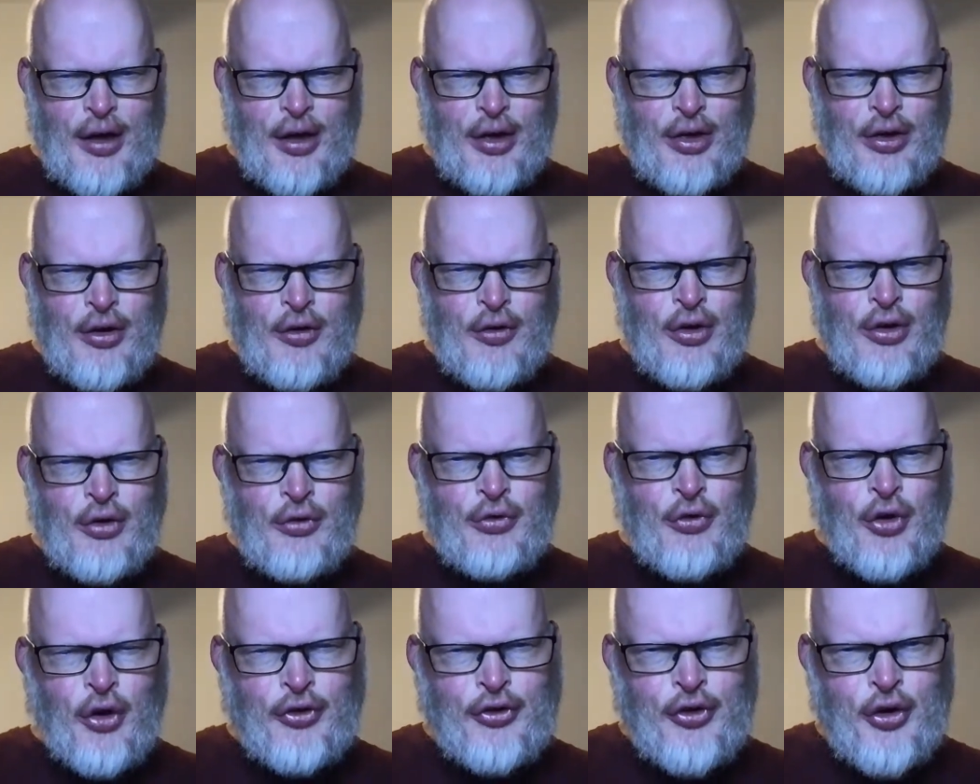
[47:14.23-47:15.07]

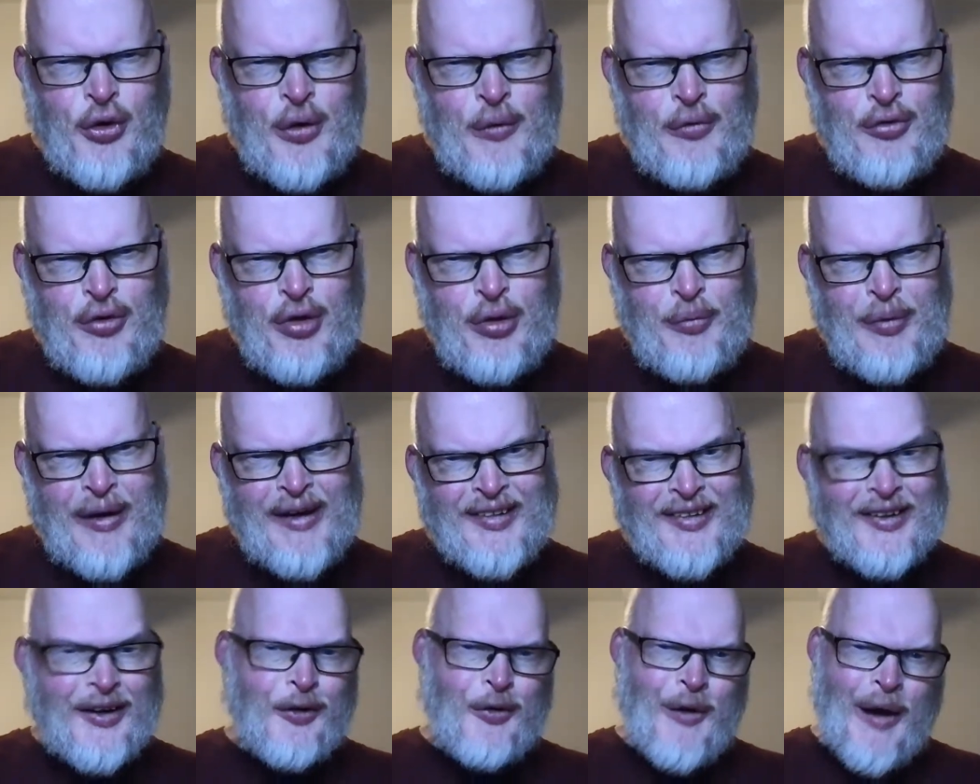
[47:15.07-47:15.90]
you've got to grips with the
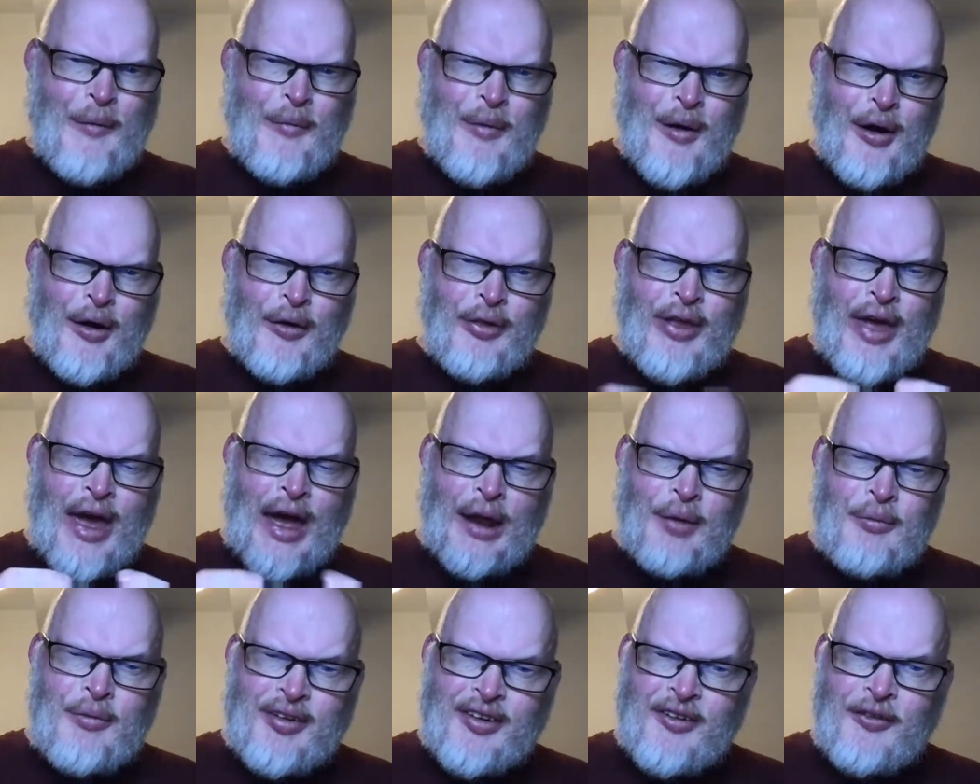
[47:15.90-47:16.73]
basic grammar and the
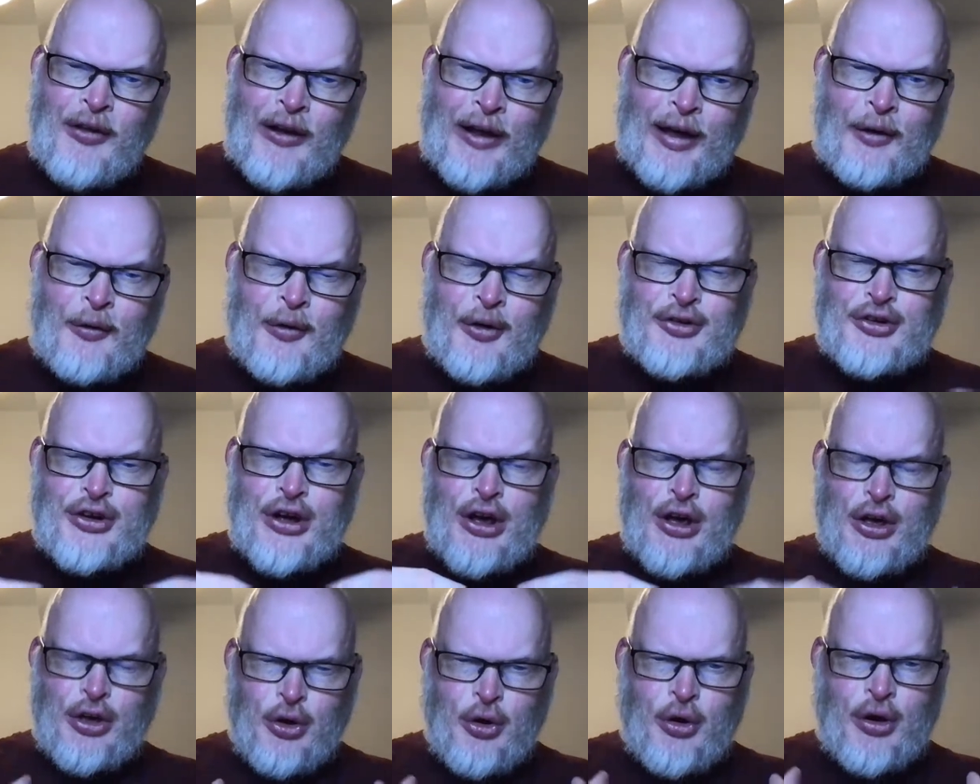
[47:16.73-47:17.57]
elements of the language,
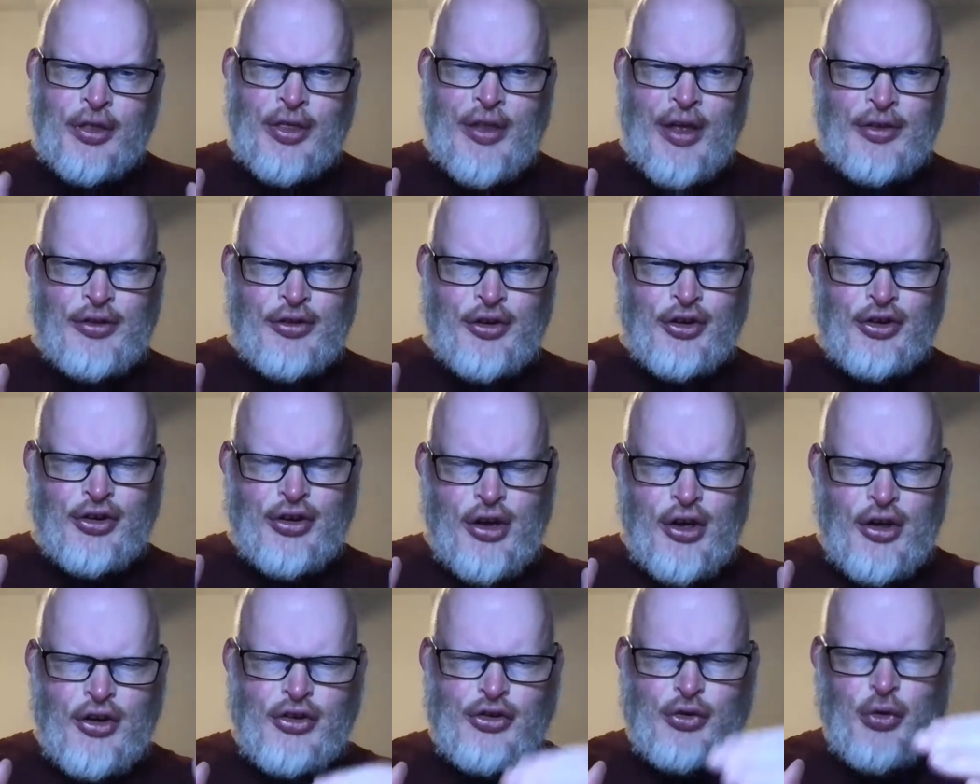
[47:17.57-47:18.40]
you can then just
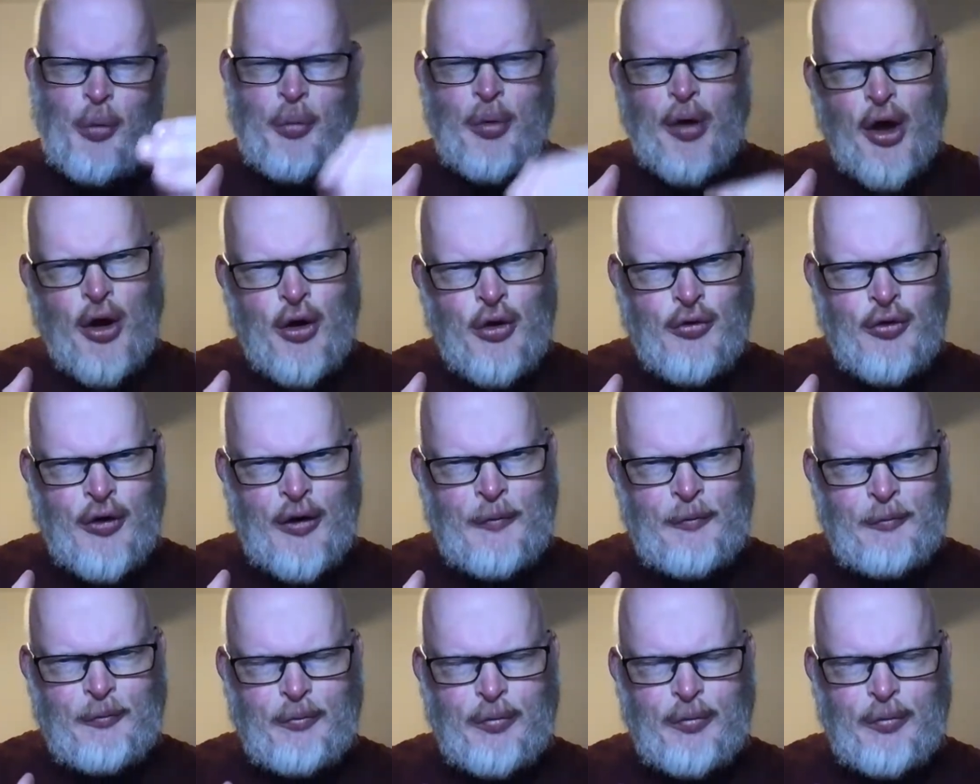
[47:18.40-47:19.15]
swap it over,